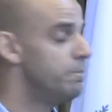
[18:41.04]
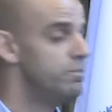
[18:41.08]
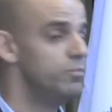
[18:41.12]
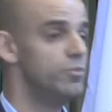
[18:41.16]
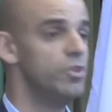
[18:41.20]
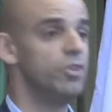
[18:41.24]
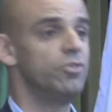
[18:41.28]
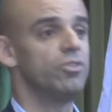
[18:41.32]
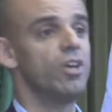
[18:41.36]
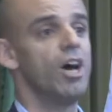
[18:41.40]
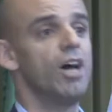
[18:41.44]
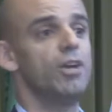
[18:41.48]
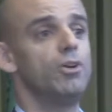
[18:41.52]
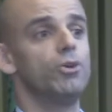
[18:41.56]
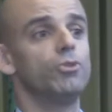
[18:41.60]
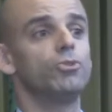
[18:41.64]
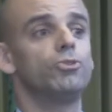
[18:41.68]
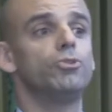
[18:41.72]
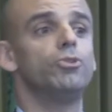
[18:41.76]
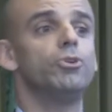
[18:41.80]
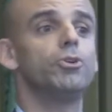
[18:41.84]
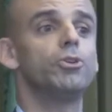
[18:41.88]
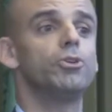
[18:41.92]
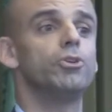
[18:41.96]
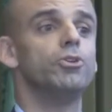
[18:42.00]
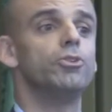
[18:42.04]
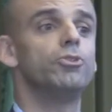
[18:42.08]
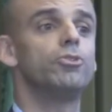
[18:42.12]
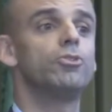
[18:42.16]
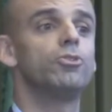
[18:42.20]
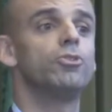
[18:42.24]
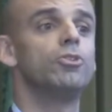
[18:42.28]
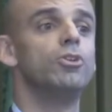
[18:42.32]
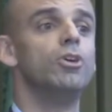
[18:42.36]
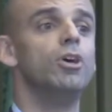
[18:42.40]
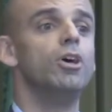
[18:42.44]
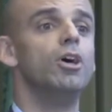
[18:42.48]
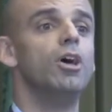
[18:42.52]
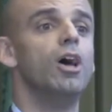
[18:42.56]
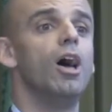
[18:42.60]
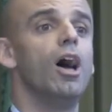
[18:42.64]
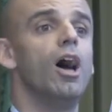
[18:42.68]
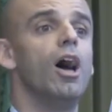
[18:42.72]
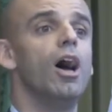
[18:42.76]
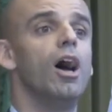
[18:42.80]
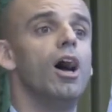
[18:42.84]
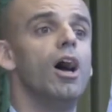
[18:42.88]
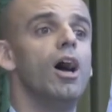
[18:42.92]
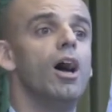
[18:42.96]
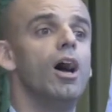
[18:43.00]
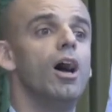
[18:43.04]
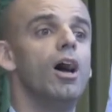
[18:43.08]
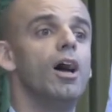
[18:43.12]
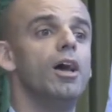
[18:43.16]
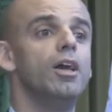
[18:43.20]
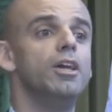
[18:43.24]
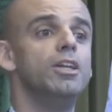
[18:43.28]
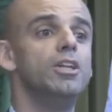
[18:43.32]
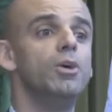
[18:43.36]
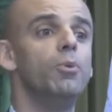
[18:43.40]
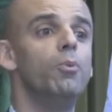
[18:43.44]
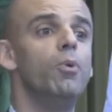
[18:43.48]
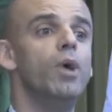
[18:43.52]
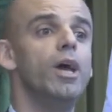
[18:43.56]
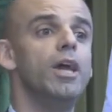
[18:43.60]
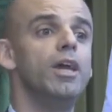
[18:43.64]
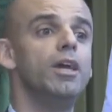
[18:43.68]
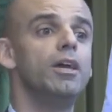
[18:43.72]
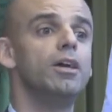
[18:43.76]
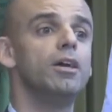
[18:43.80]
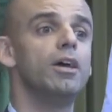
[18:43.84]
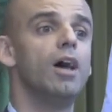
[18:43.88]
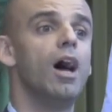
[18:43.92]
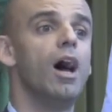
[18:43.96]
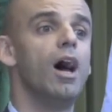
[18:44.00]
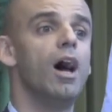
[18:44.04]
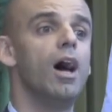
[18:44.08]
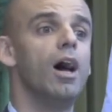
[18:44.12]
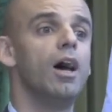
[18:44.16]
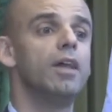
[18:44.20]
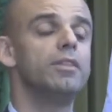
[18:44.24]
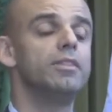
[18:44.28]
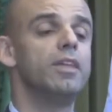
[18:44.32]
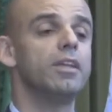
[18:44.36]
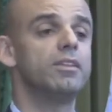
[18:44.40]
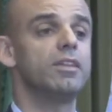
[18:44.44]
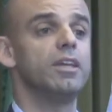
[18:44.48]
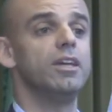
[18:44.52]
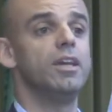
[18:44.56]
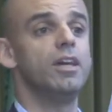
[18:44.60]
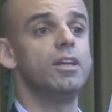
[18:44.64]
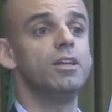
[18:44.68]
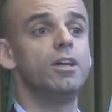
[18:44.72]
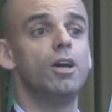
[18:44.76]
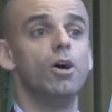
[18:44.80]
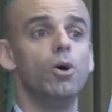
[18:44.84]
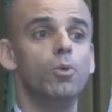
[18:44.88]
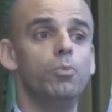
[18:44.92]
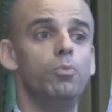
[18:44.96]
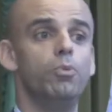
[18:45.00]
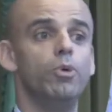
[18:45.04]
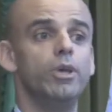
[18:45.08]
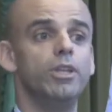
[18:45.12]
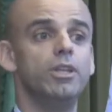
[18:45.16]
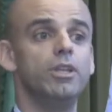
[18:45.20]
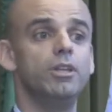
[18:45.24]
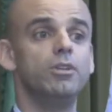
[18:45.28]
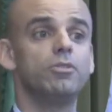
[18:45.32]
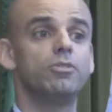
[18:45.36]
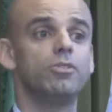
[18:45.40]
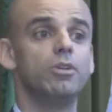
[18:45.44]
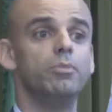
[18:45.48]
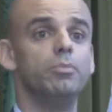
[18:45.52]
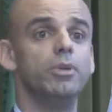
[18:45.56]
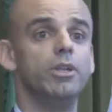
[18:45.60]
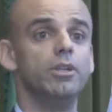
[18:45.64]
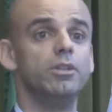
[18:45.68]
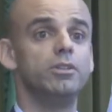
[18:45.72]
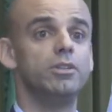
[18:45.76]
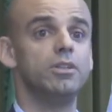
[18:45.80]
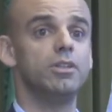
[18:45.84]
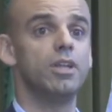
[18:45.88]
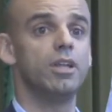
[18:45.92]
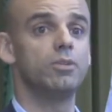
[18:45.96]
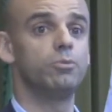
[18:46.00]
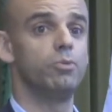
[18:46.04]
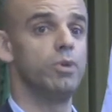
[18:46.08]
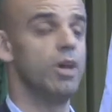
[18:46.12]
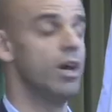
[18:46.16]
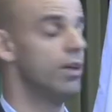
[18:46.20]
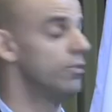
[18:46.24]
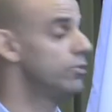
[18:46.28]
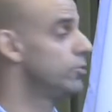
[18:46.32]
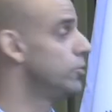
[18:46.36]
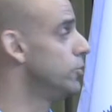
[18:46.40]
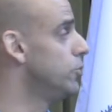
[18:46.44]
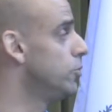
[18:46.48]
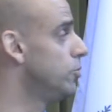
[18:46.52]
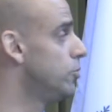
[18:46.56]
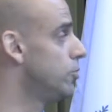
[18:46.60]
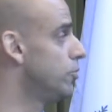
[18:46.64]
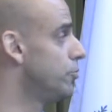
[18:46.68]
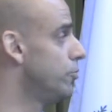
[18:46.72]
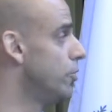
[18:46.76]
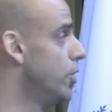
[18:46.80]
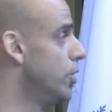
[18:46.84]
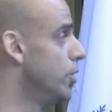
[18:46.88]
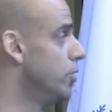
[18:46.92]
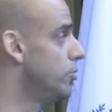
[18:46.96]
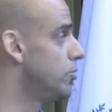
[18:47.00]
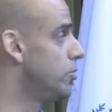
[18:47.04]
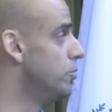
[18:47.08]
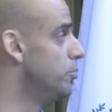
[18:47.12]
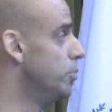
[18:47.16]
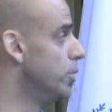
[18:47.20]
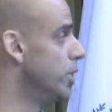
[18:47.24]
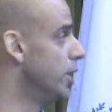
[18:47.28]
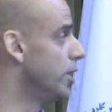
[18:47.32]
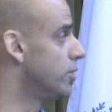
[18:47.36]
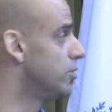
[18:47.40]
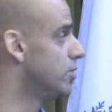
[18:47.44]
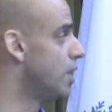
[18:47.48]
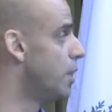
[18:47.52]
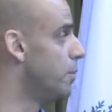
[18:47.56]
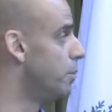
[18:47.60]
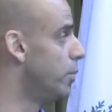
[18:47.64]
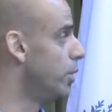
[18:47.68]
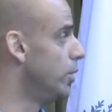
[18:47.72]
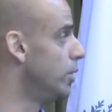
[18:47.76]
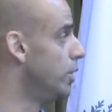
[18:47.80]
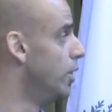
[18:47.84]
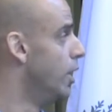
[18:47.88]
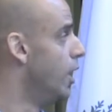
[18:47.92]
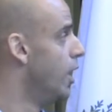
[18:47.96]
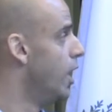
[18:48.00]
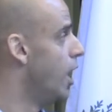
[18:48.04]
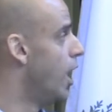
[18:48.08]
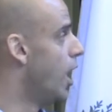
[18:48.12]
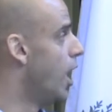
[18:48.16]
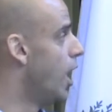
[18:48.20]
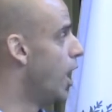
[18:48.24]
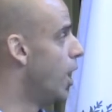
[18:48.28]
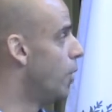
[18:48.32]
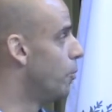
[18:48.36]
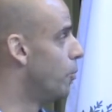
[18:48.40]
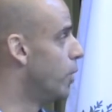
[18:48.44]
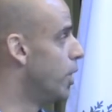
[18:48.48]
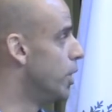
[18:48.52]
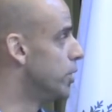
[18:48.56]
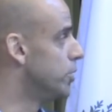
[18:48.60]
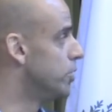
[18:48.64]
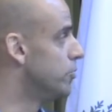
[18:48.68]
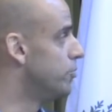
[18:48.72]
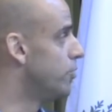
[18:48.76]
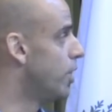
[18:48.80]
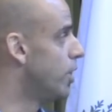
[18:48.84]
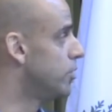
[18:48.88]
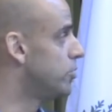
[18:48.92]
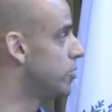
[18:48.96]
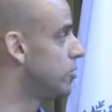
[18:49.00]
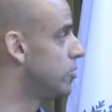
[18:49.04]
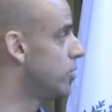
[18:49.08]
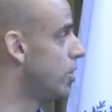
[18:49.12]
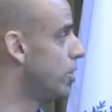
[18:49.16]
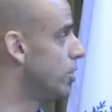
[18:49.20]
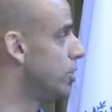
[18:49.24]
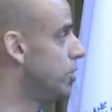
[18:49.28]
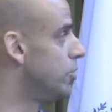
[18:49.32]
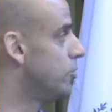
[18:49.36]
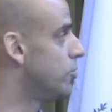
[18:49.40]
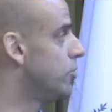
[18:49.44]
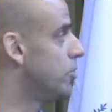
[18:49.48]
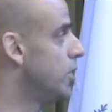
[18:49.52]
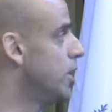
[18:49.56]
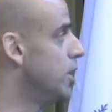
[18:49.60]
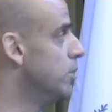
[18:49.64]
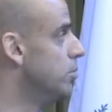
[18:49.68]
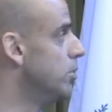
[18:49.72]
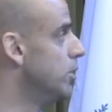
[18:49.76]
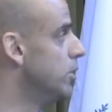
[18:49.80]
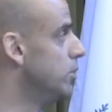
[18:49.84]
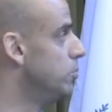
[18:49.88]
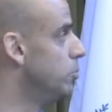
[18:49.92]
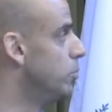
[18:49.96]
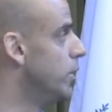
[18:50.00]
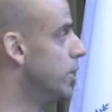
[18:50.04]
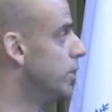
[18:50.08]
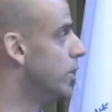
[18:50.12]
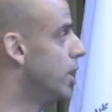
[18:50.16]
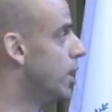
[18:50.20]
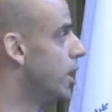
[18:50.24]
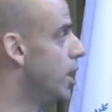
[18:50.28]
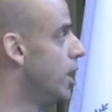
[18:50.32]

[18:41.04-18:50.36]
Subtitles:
design our circuits in a way that they can cope with the instability that we have. So this is a very simple example where devices are unstable with